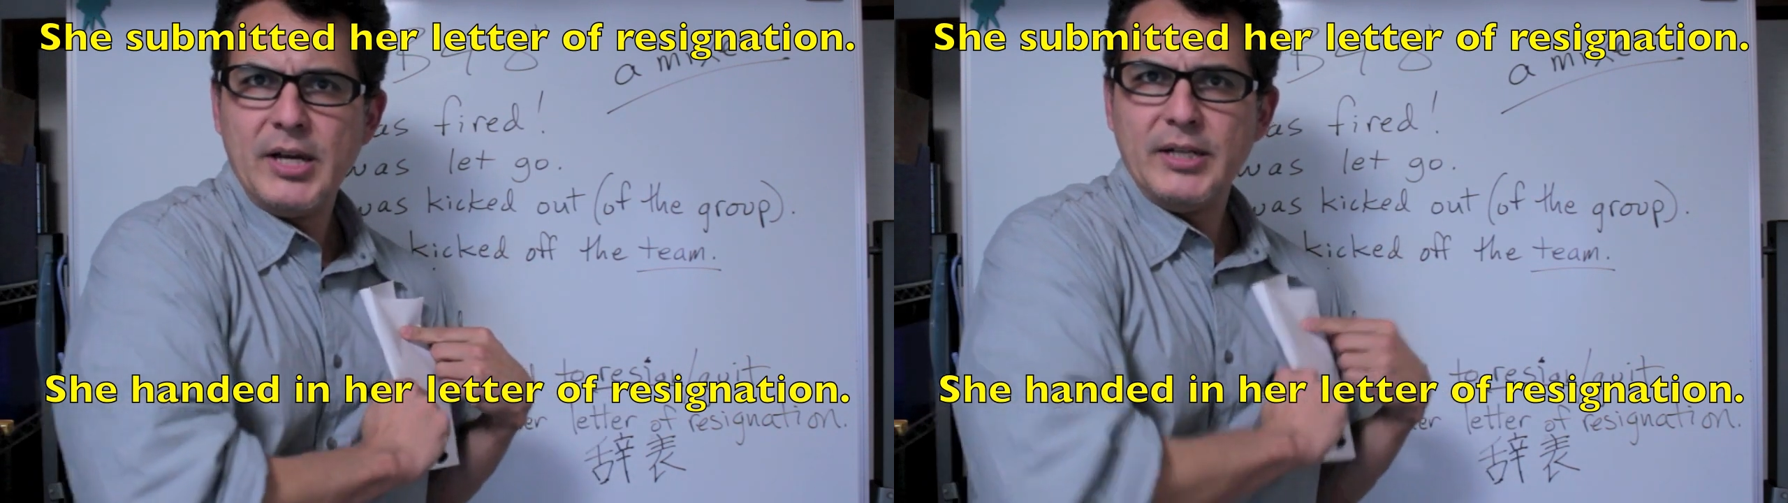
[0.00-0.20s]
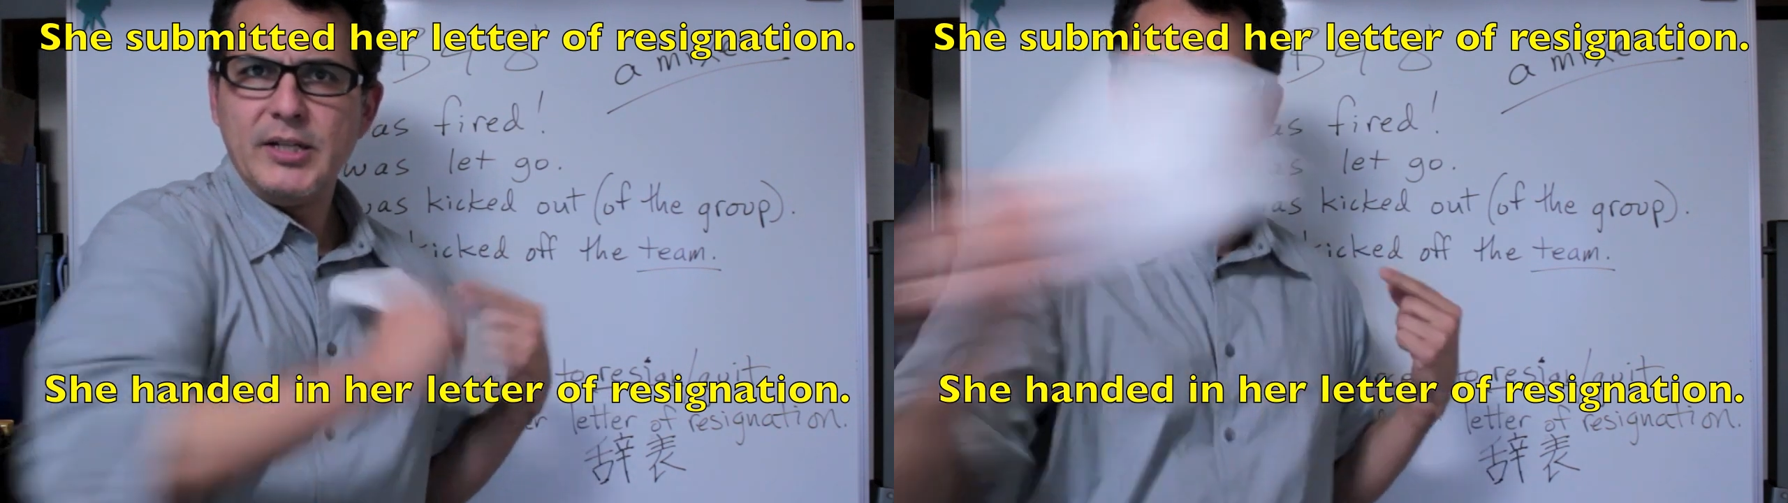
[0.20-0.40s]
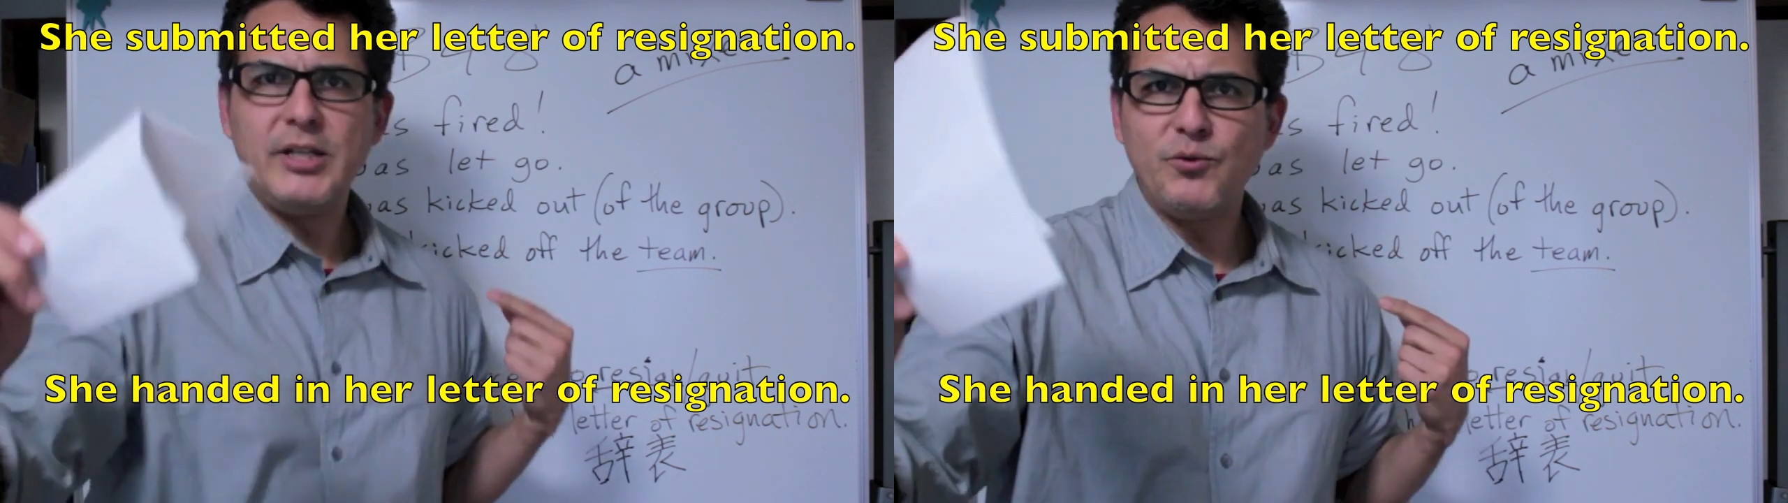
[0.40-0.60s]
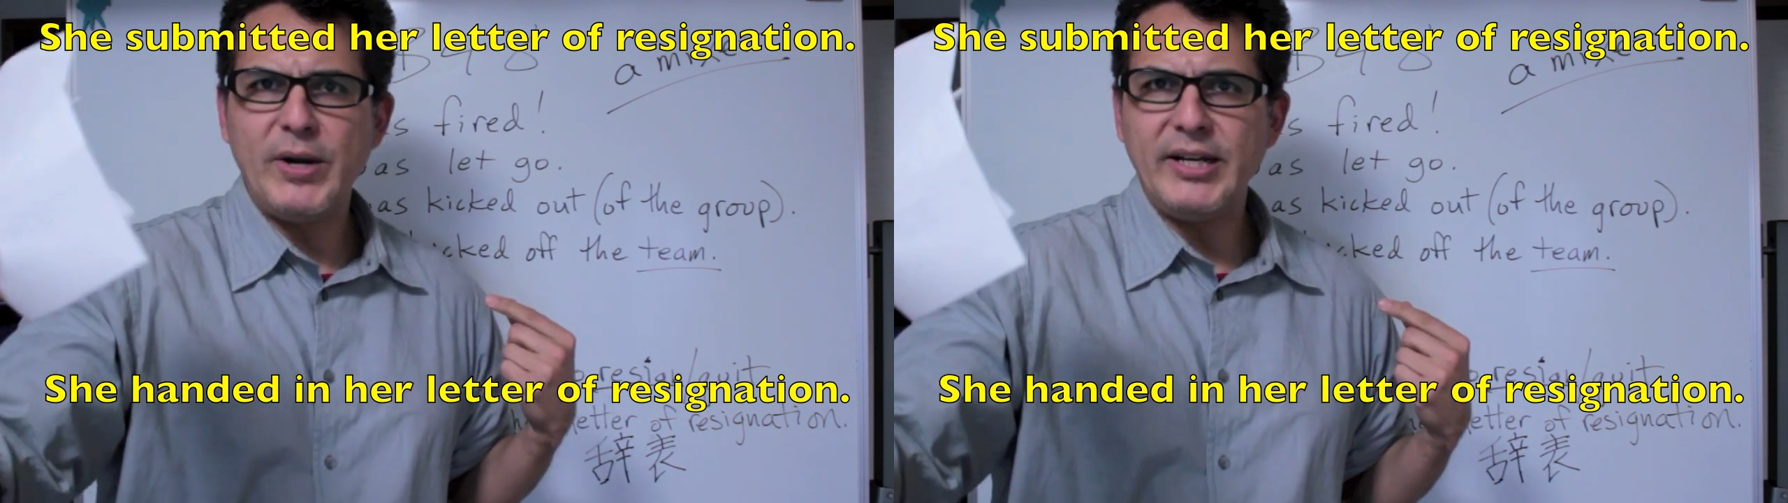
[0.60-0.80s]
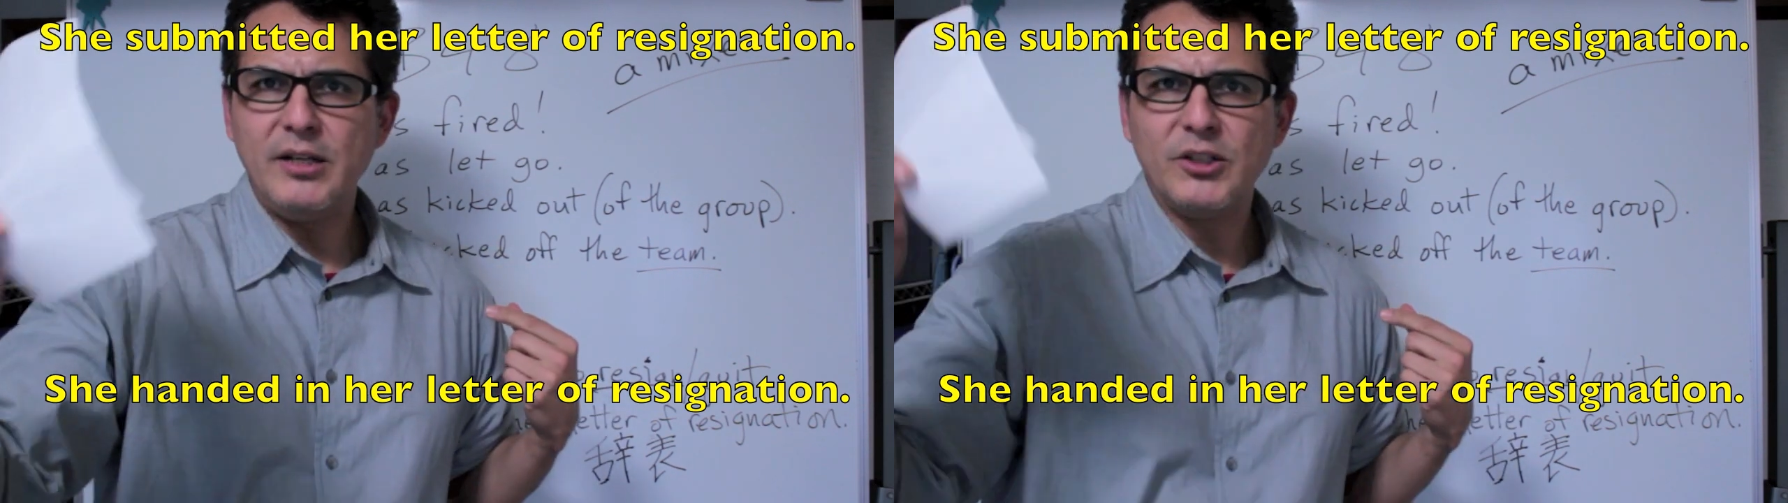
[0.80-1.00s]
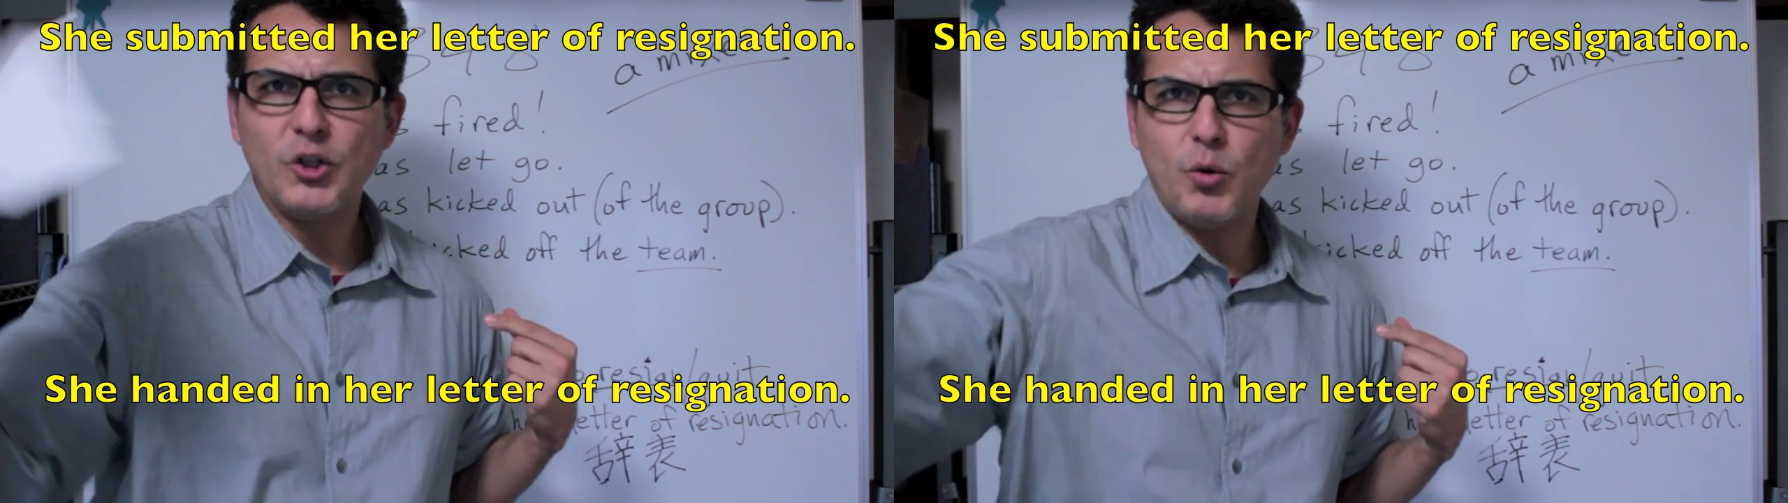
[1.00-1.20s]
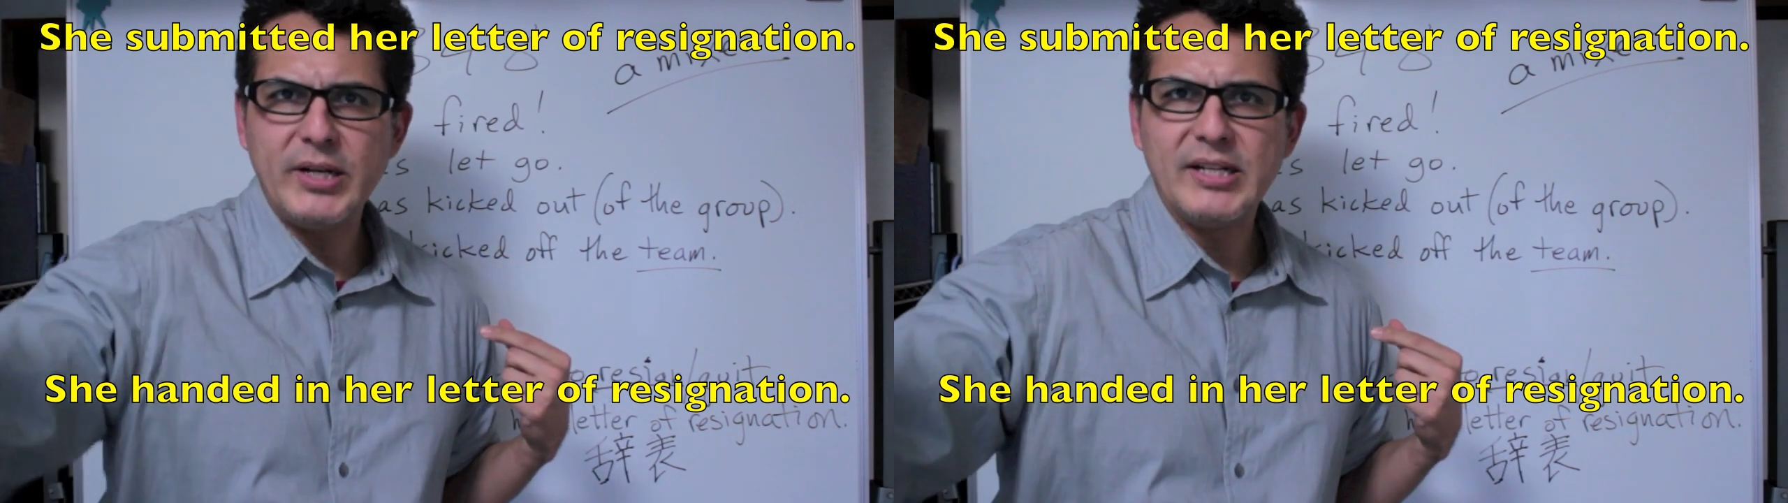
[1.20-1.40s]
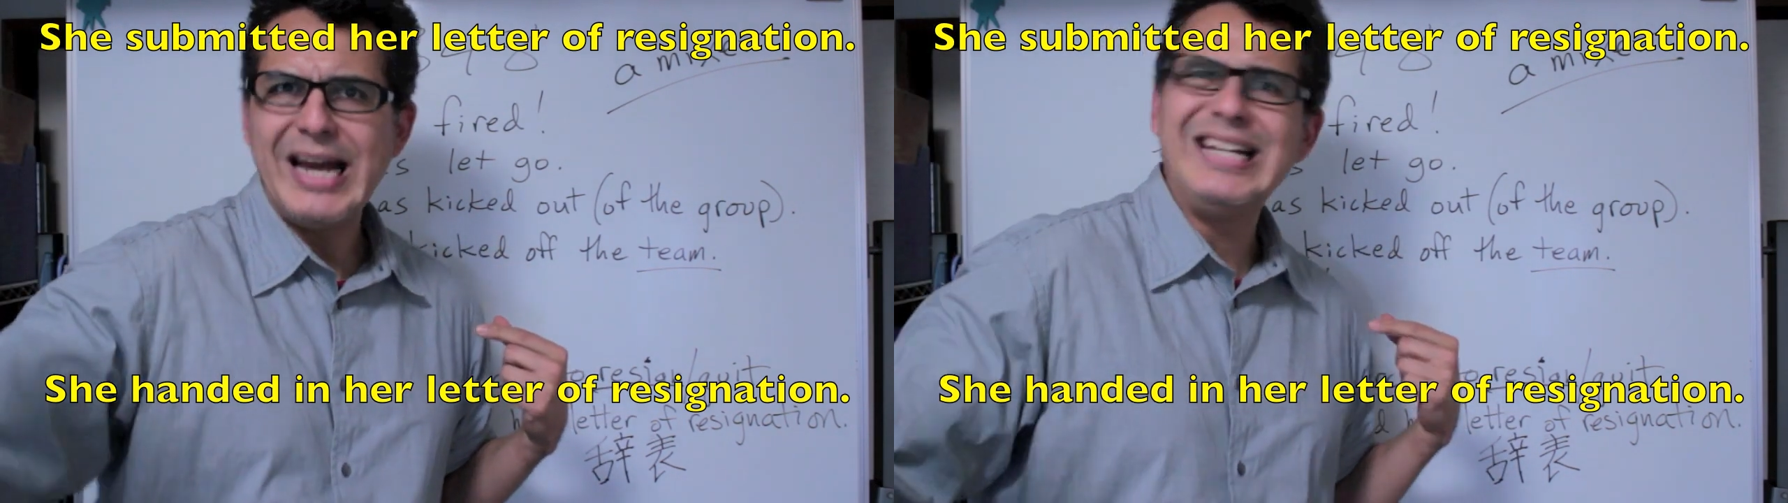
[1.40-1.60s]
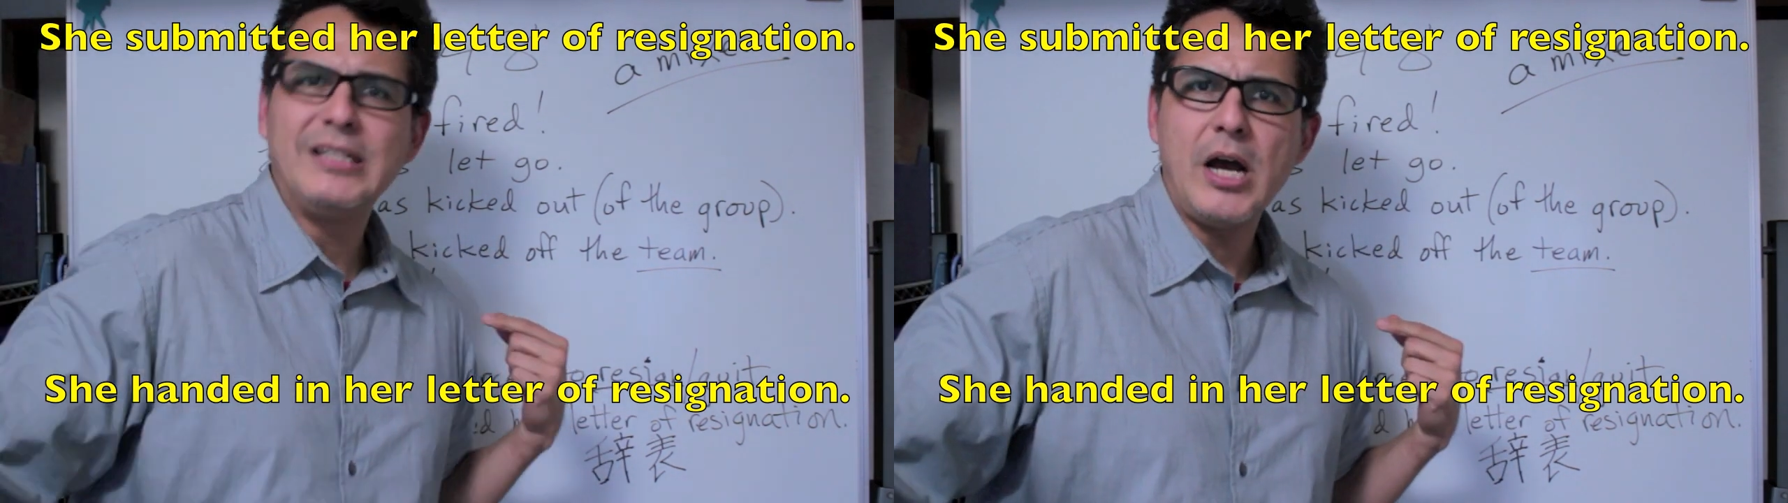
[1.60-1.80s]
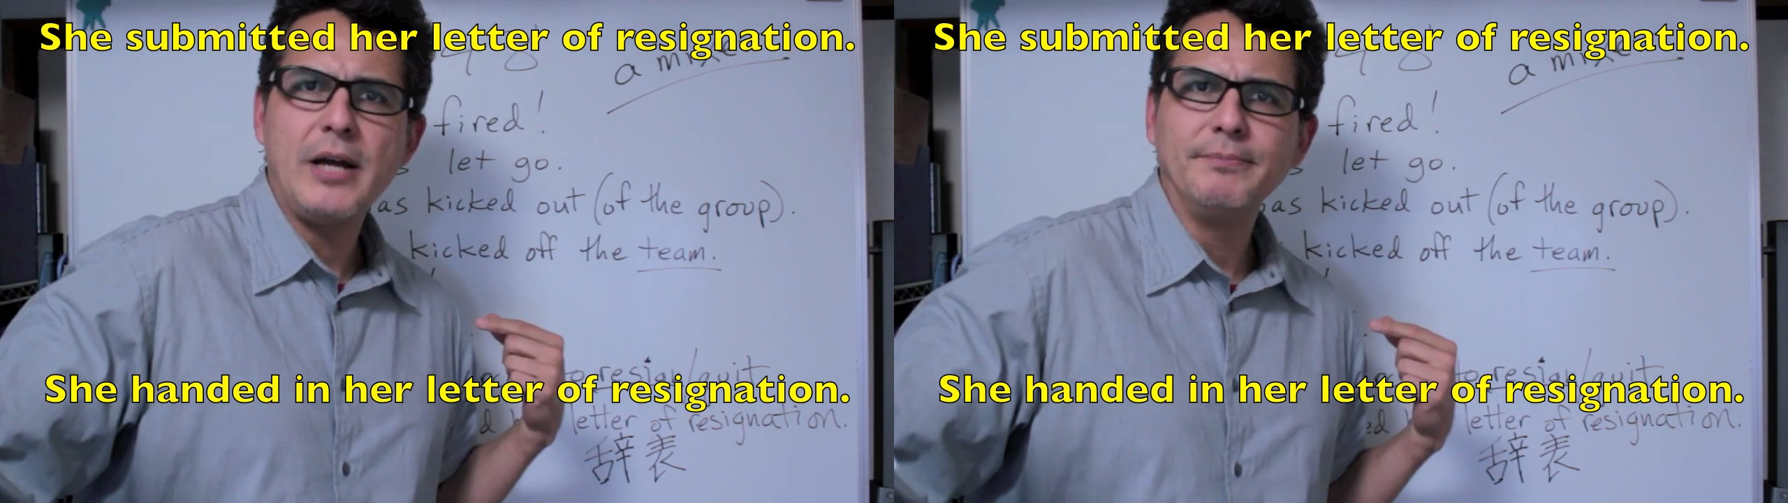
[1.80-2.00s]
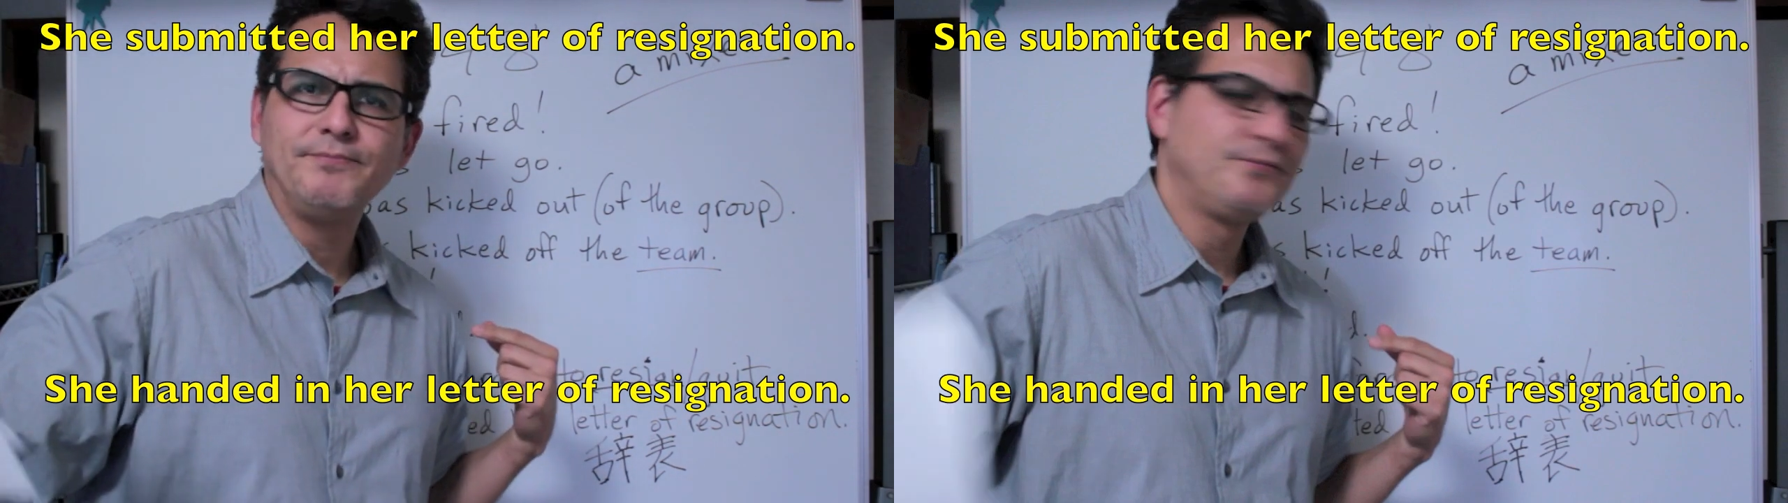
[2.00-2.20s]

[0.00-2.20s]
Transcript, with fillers: and he's ready to quit any time.